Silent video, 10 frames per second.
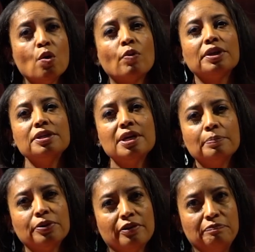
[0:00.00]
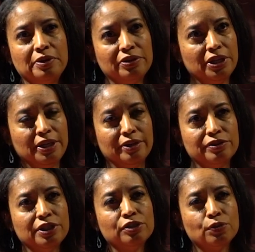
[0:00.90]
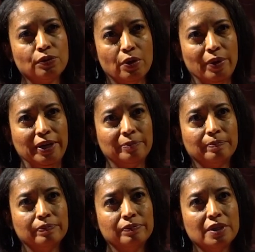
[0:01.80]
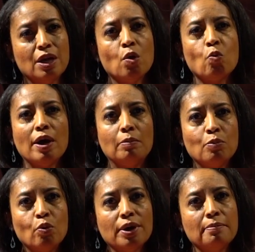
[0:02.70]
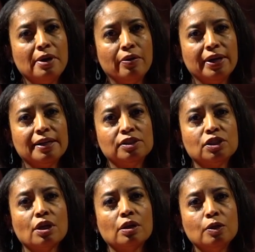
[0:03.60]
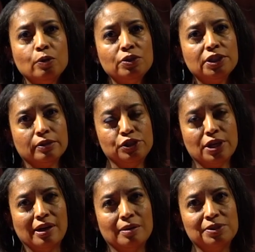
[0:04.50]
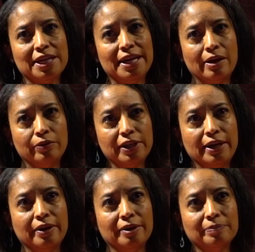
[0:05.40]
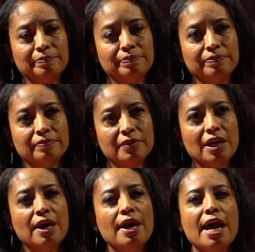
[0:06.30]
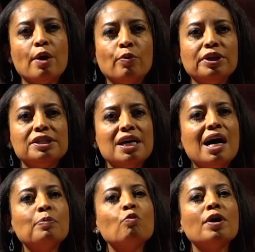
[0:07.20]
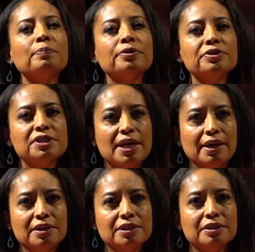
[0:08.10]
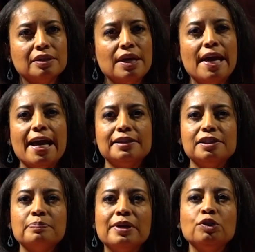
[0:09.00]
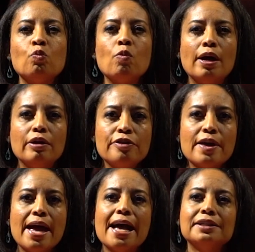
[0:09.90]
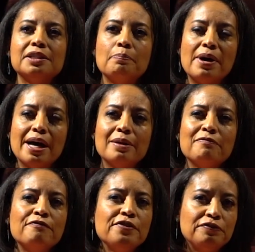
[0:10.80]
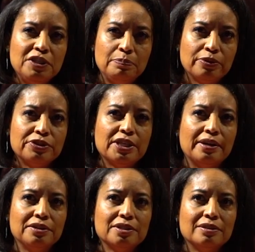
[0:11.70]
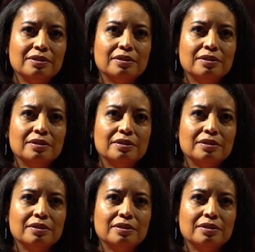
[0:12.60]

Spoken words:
where the number of billionaires is growing, while more Americans lose their jobs and health care, and where the top 1% has as much wealth as the bottom 50%,